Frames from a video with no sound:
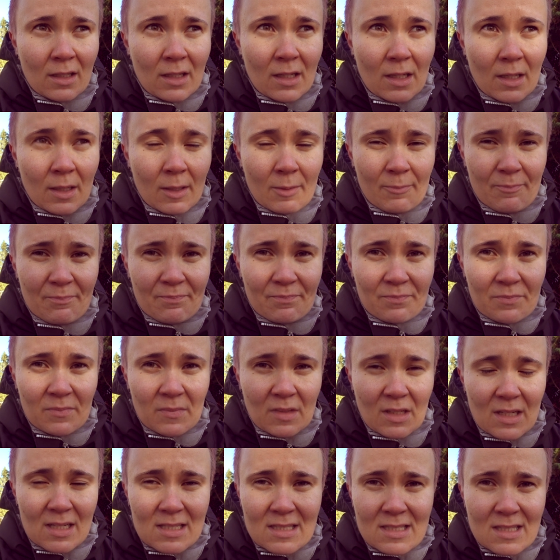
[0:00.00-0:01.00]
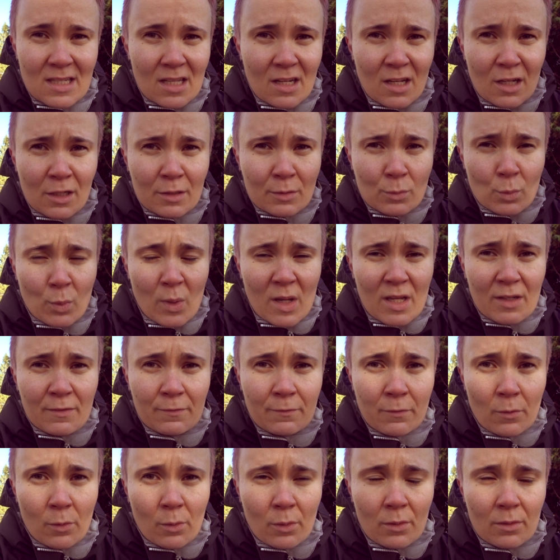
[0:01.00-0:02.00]
I said I'd wait
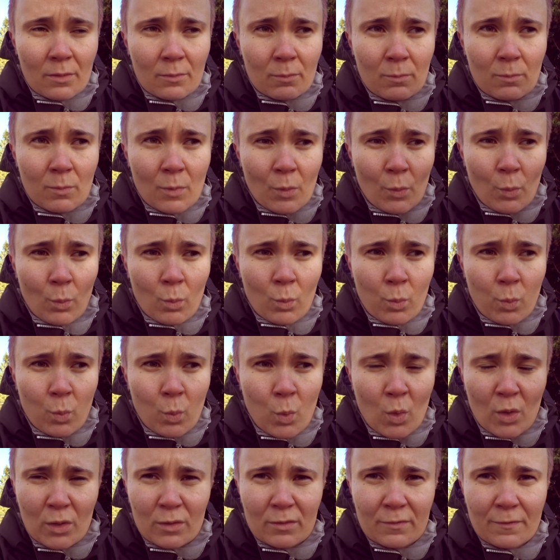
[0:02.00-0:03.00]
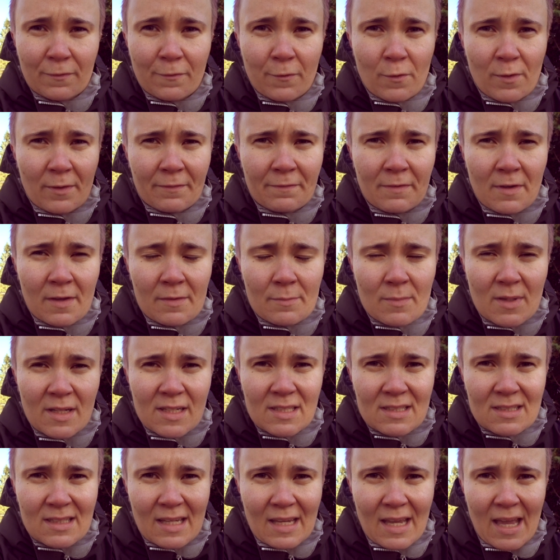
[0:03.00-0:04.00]
for 45
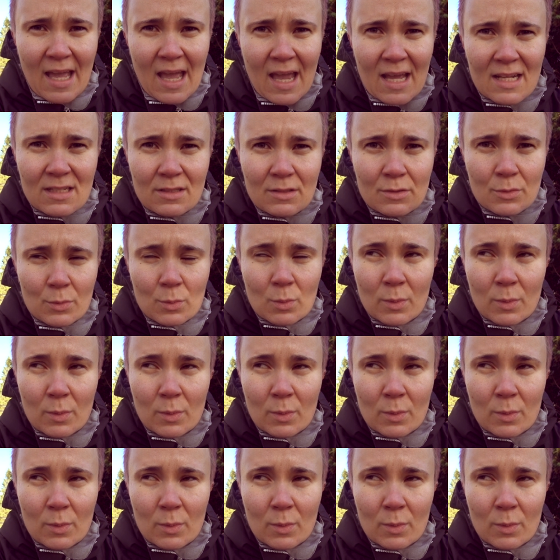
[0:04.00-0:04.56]
minutes I had